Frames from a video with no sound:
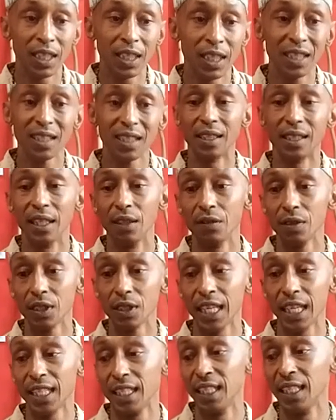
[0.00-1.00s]
devils, like
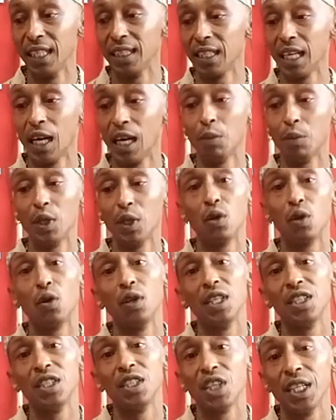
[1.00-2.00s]
in Islam, they call
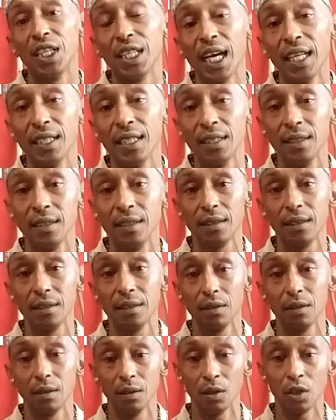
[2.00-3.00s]
it shaitanis,
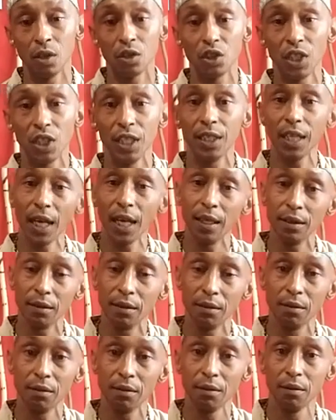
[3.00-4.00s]
not shaitan,
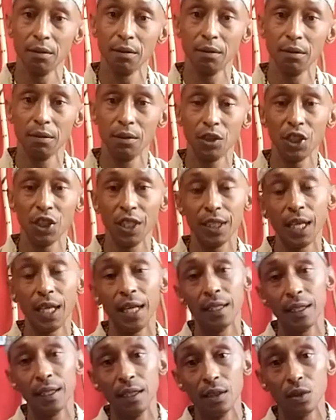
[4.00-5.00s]

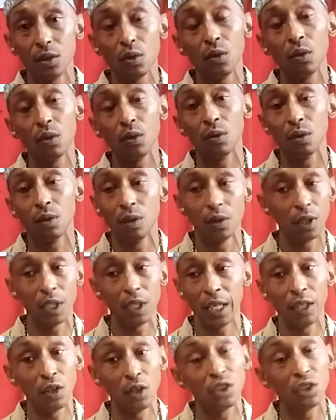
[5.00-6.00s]
shaitanis,
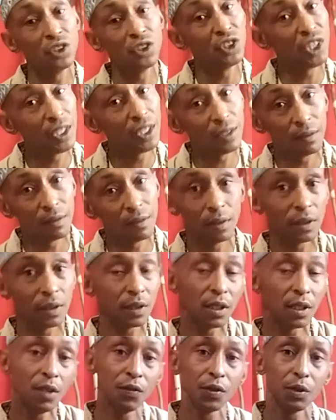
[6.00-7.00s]
and not jinn. It's
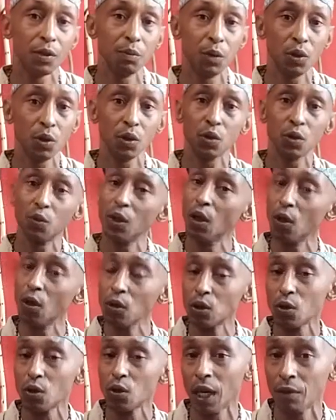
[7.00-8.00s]
different because we
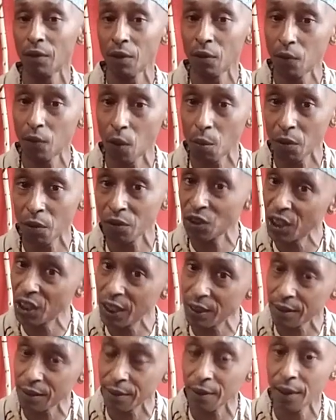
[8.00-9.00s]
also have a form of
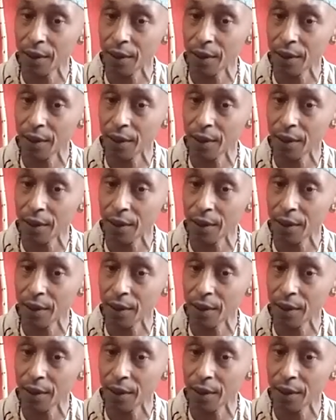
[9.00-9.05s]
jinn,